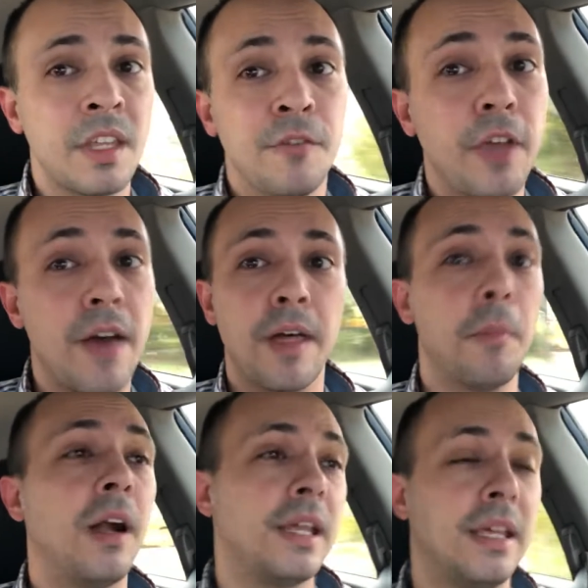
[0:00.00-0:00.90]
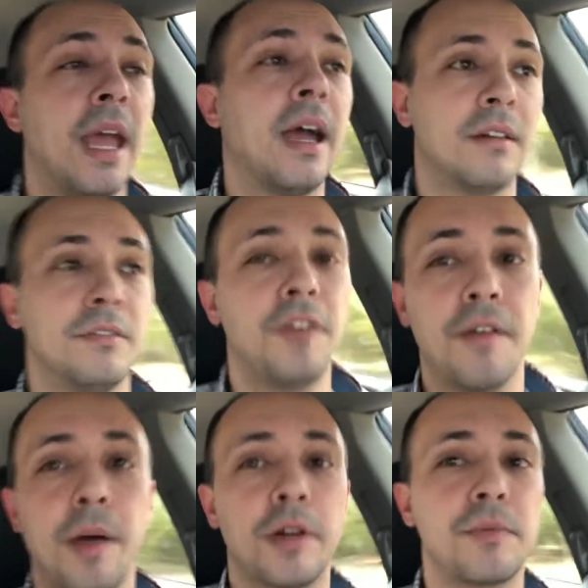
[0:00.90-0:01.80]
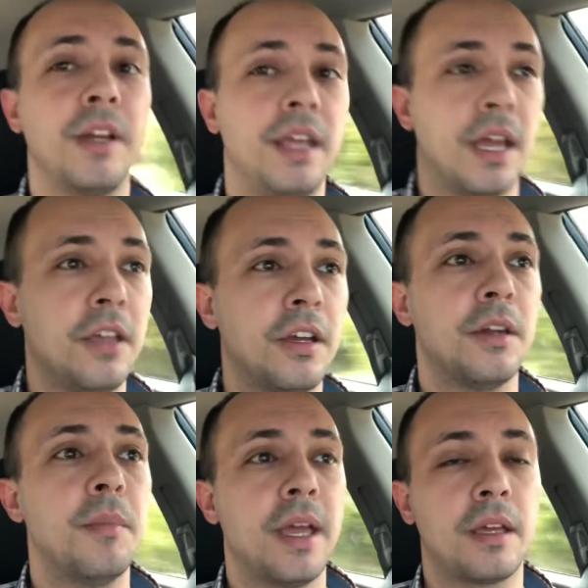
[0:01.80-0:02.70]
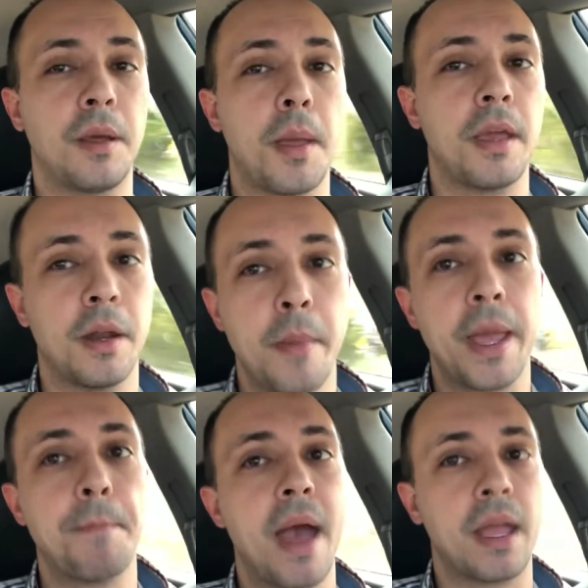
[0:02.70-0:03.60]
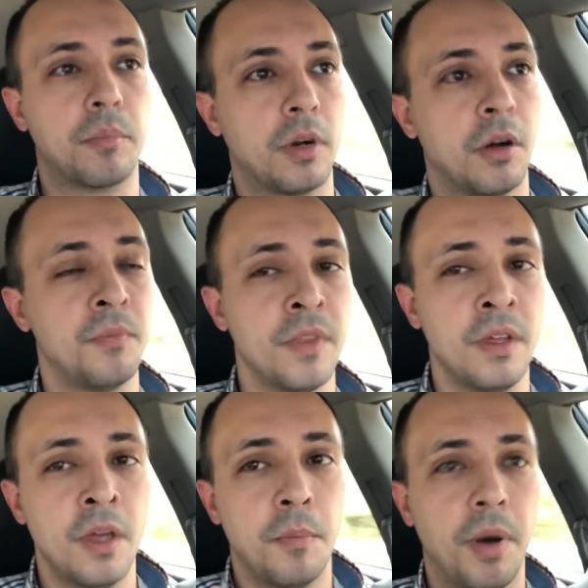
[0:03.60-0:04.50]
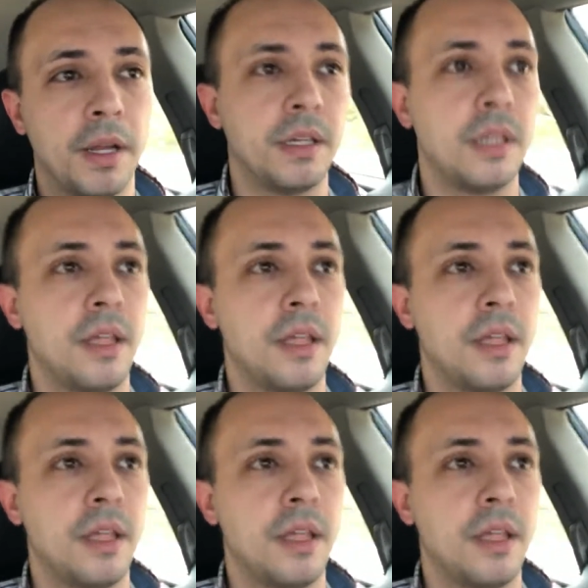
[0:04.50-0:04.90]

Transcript: If you have that money, yeah. If you have that much money, yeah, you're gonna make bank, bro. But